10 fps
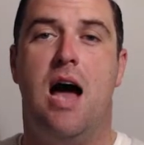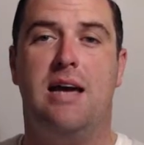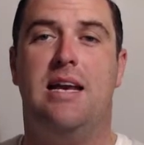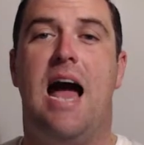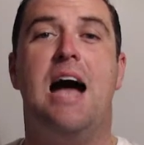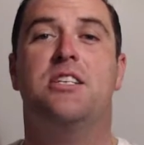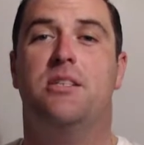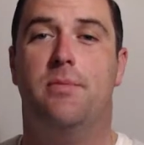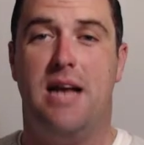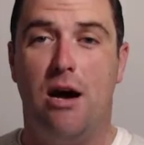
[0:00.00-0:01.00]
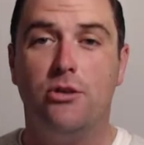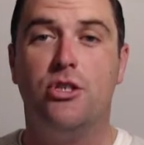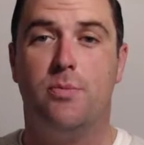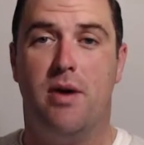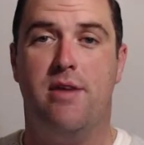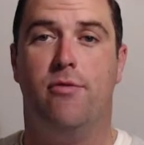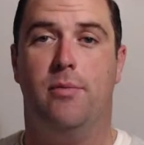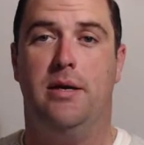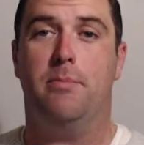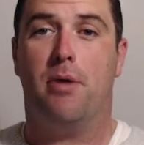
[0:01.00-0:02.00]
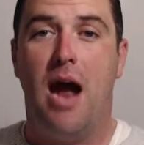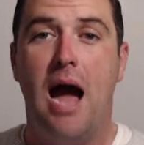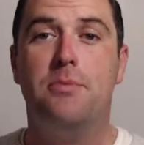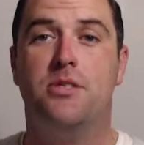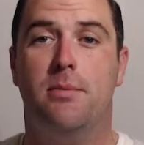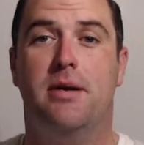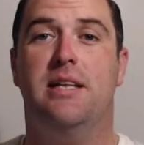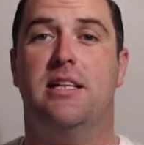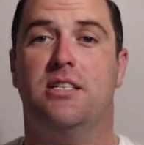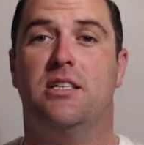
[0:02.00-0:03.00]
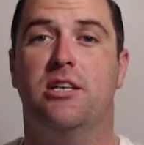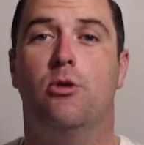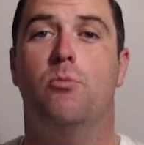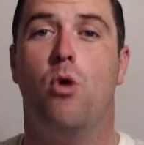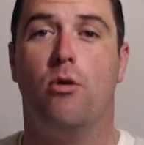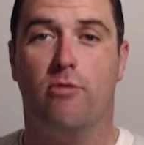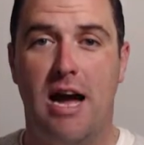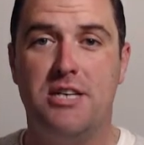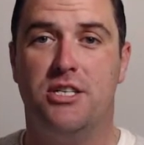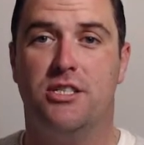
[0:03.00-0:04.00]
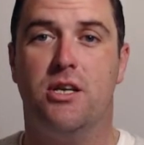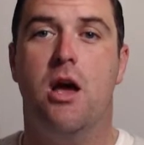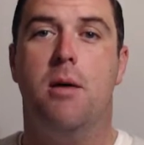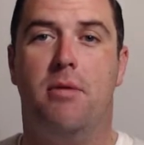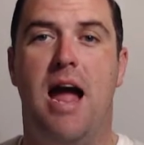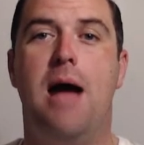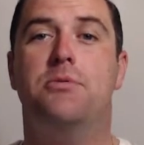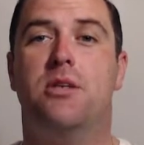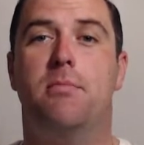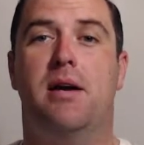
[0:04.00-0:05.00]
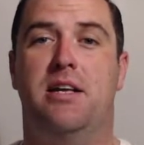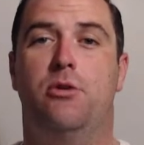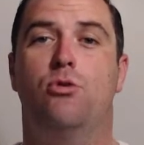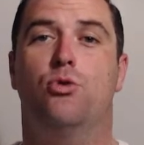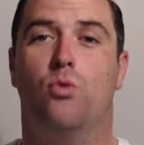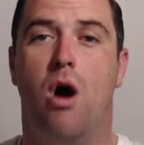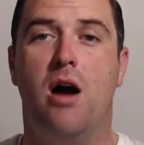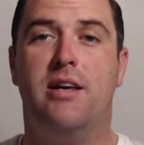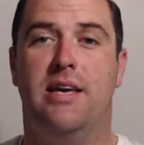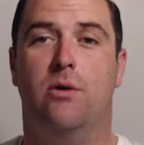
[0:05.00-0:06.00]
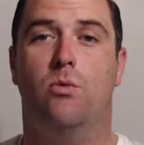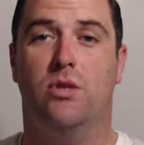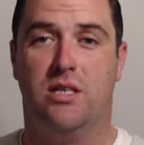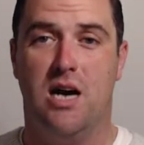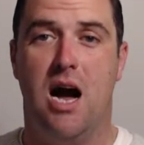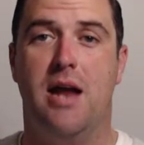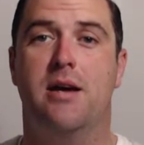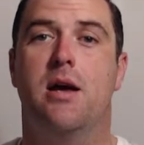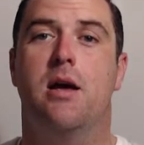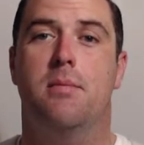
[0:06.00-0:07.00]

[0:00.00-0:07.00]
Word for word: I can ask someone else to pray for me, perhaps somebody that's a little more righteous, perhaps somebody who's walking with God